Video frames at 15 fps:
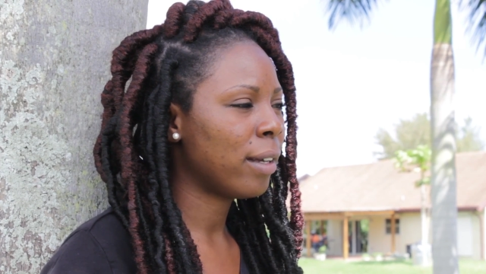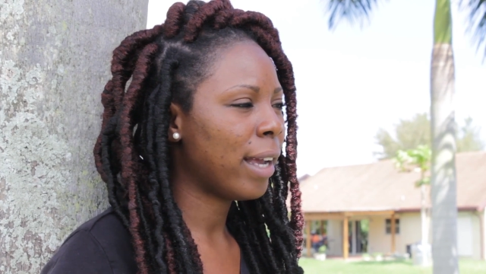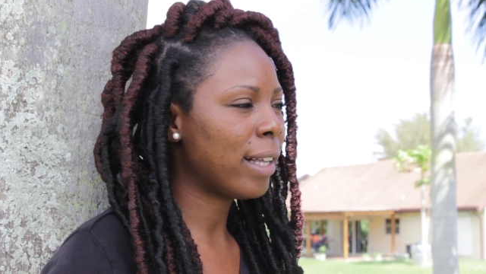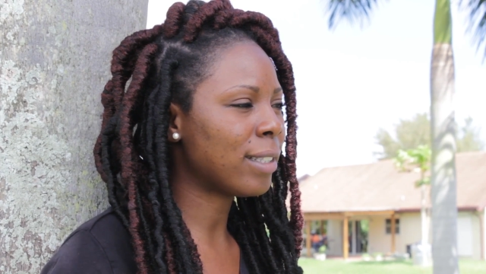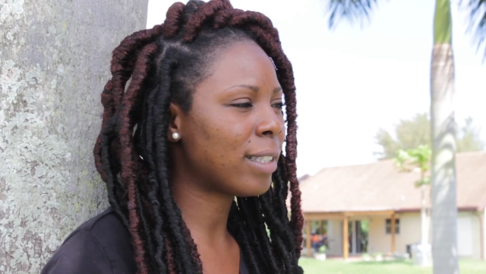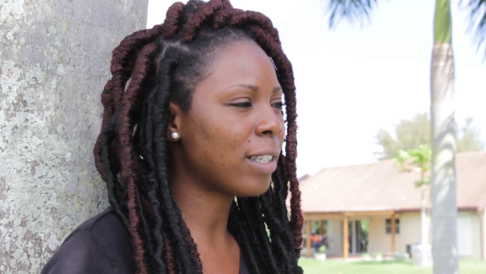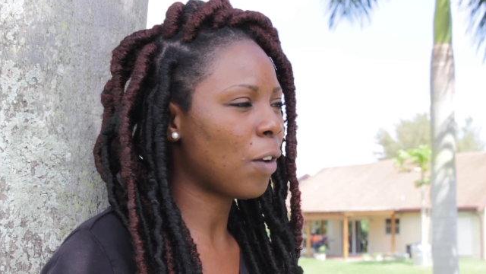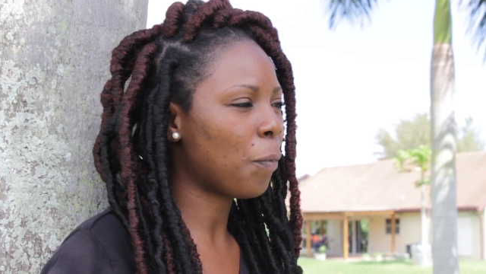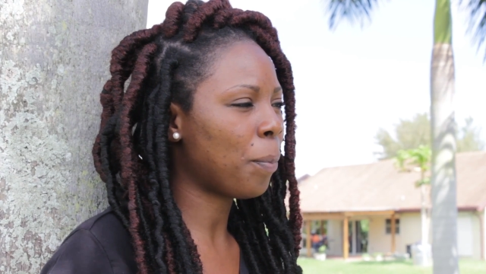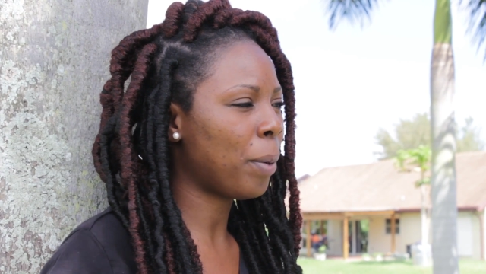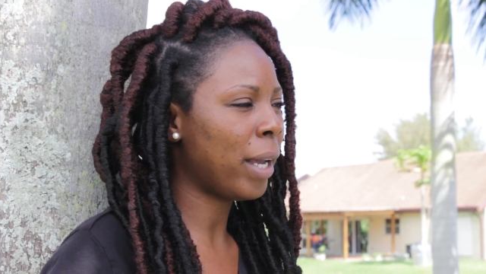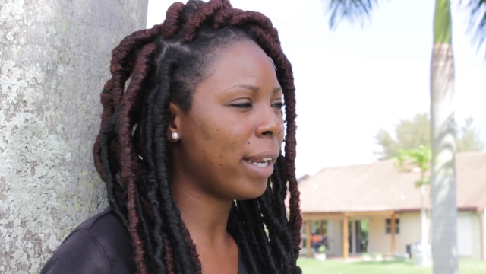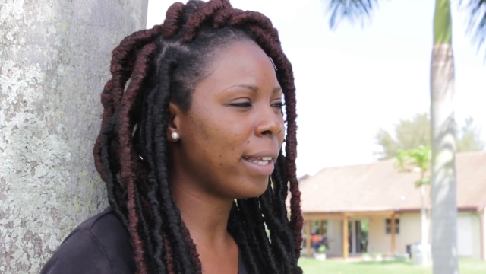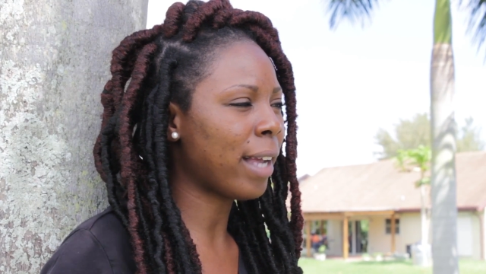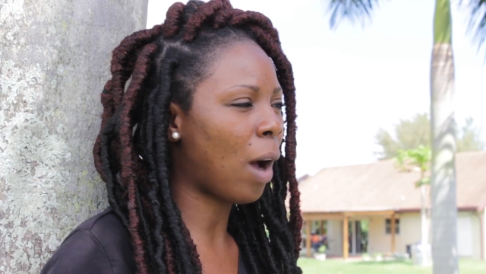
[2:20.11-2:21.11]
In
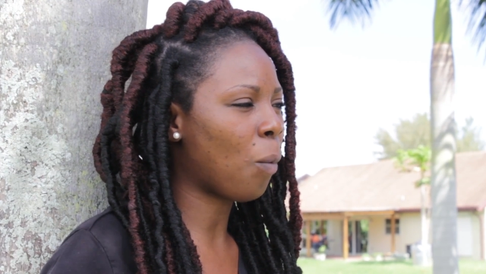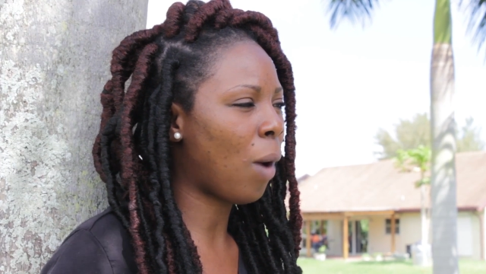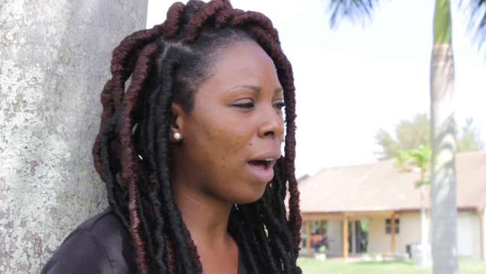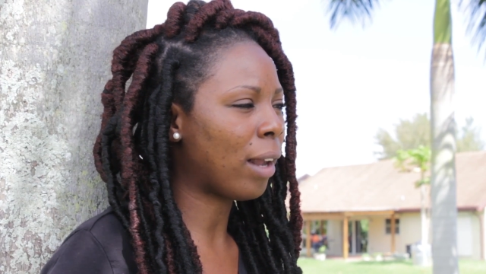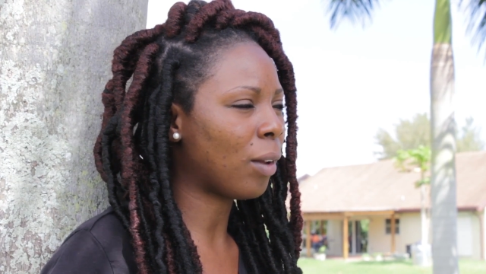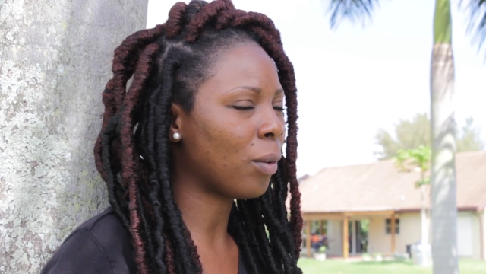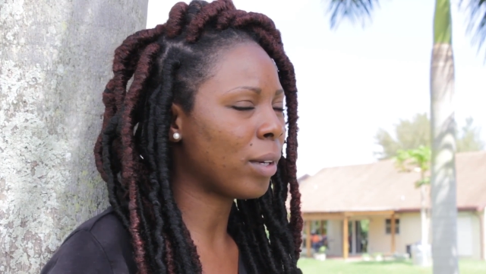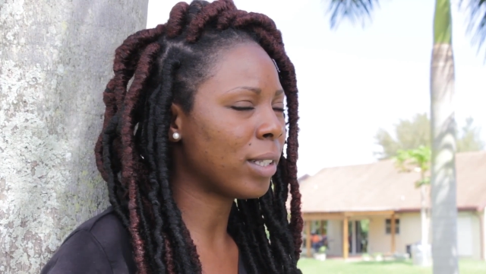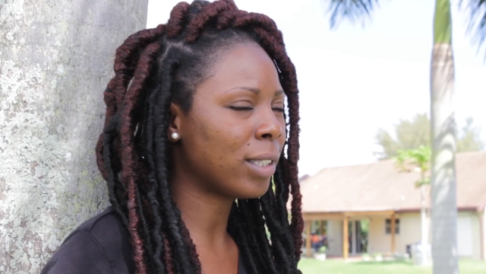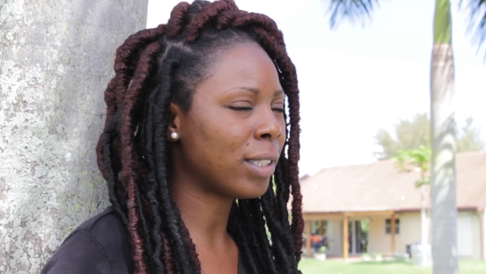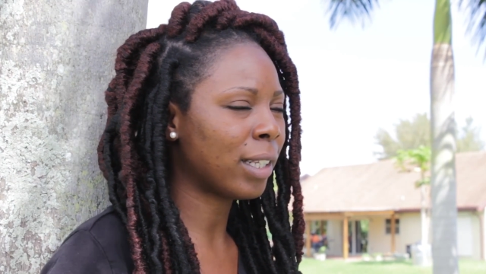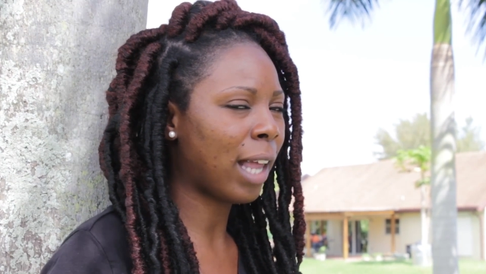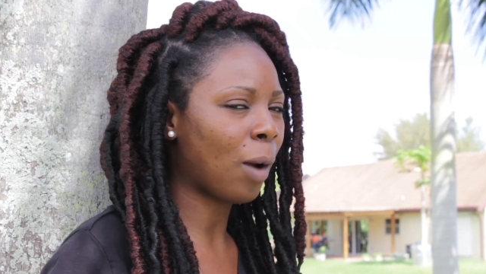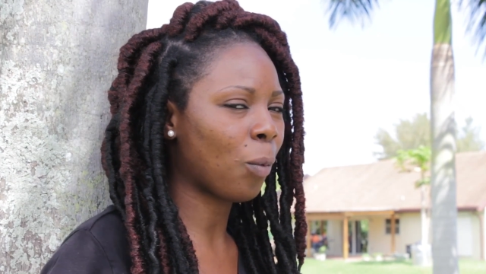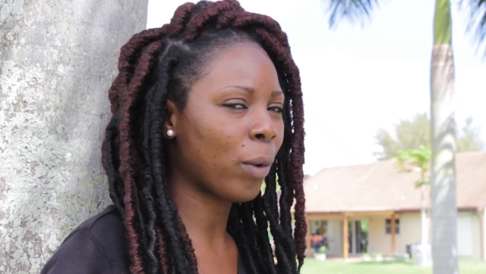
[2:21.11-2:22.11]
self-pity I wallowed
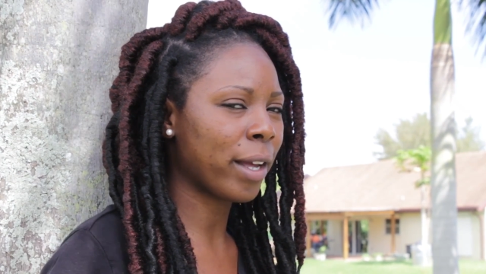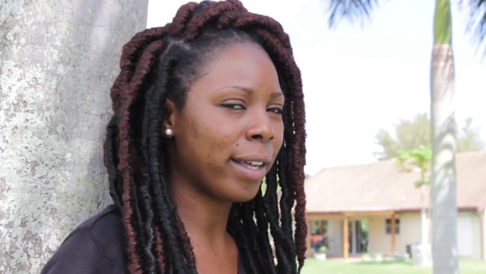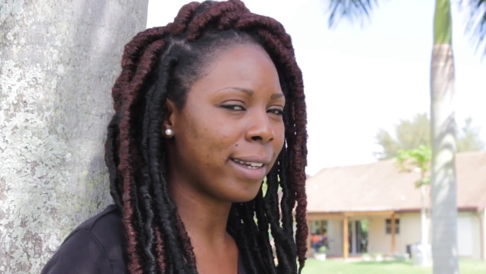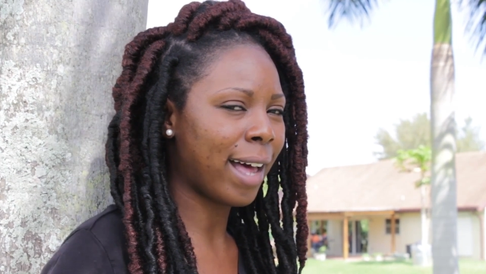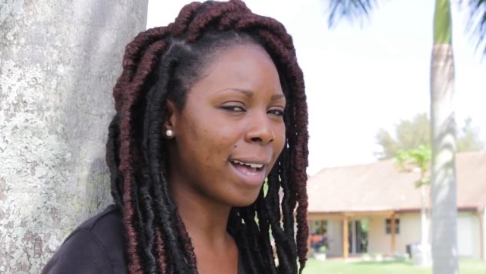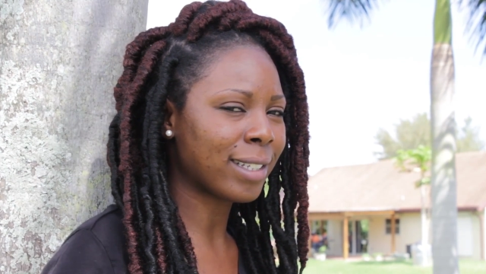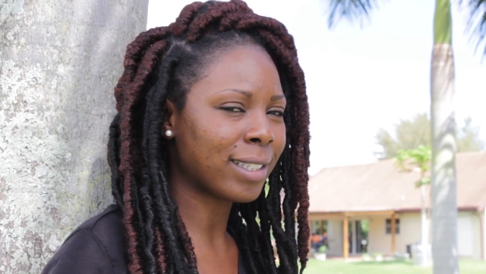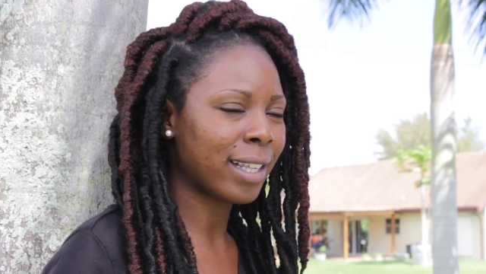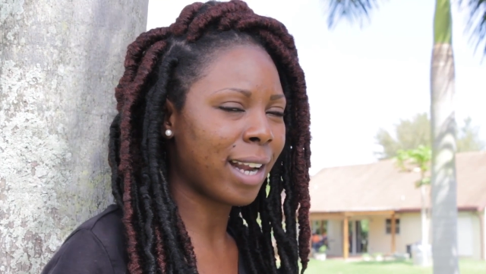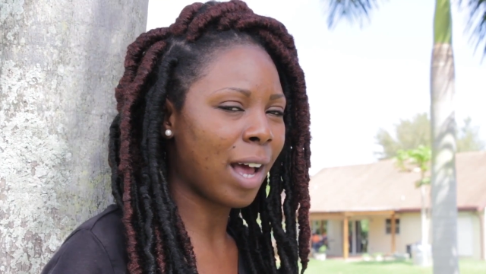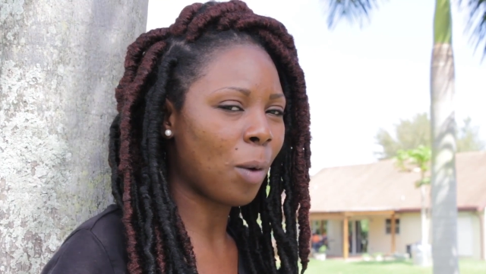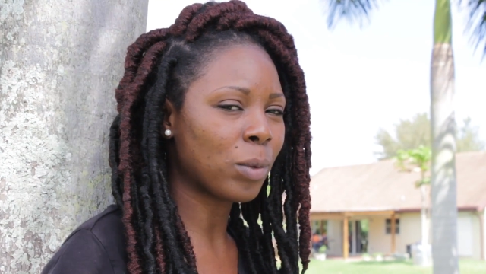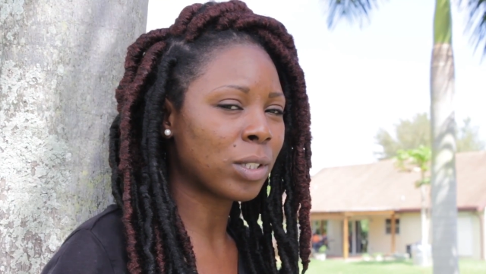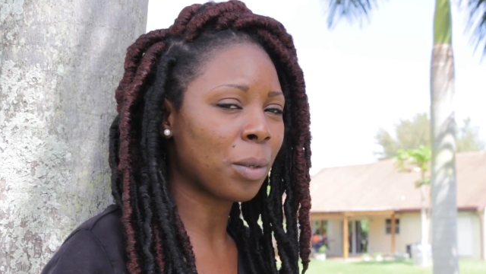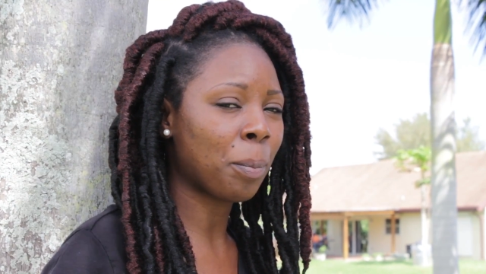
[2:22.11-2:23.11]
until I realized that I
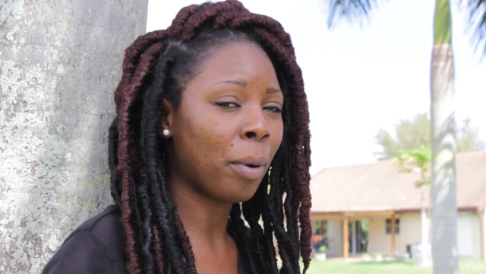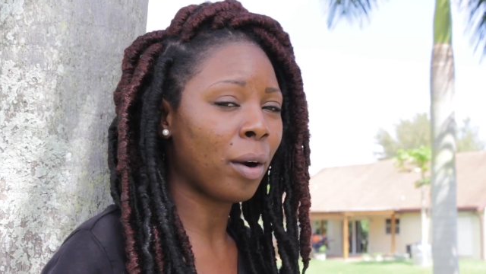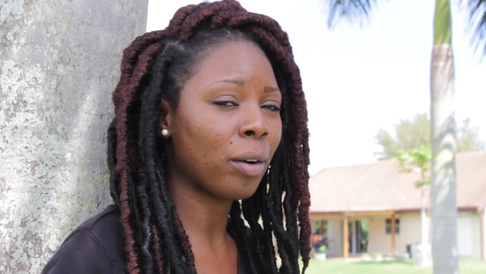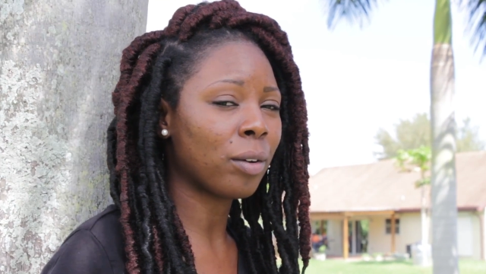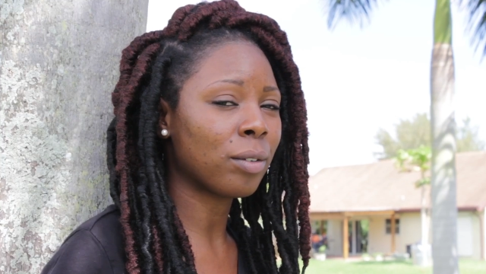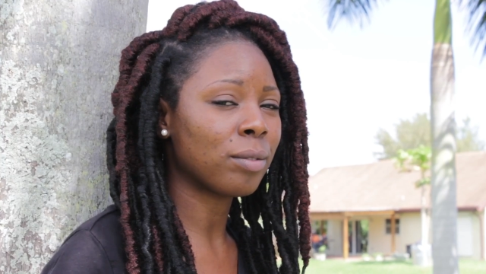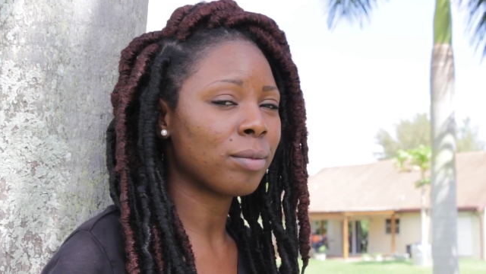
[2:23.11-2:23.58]
was a pearl.